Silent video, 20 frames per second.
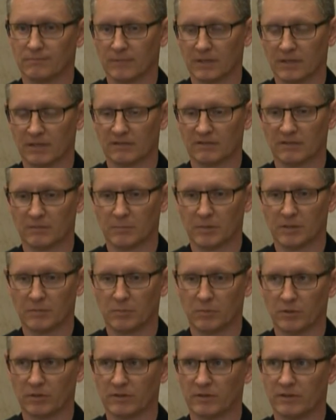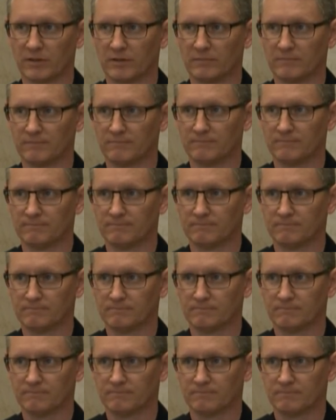I guess somebody put it there. You
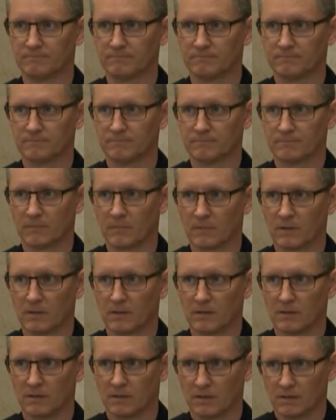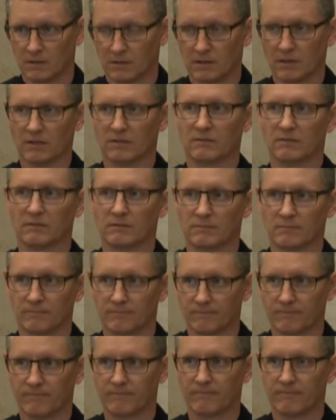said Spencer and Yankton Trail? Yes.
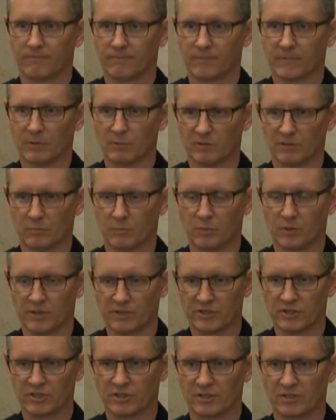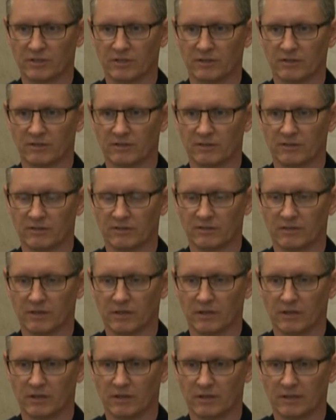There was a bridge in
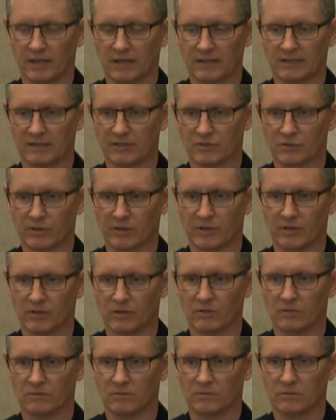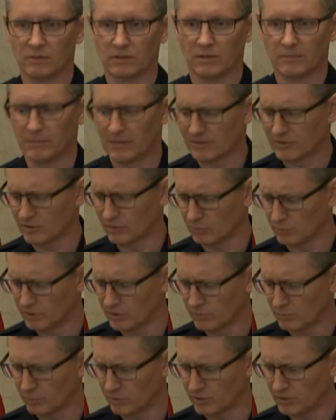uh, Yankton Trail. I'm not sure
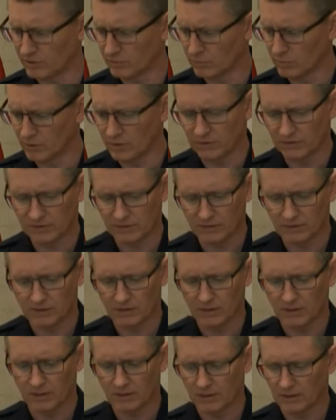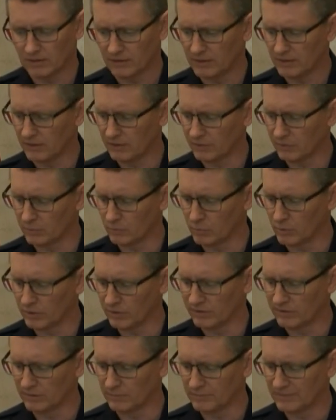which bridge it was. Uh, the other
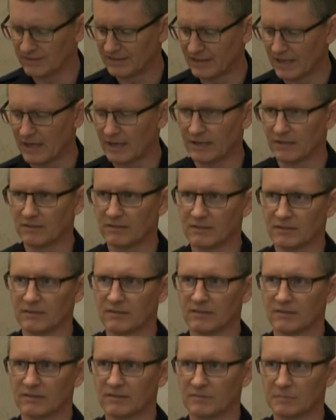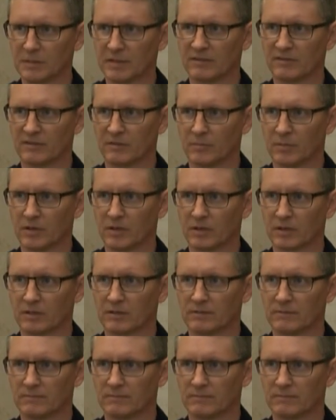was some signs in Spencer Park.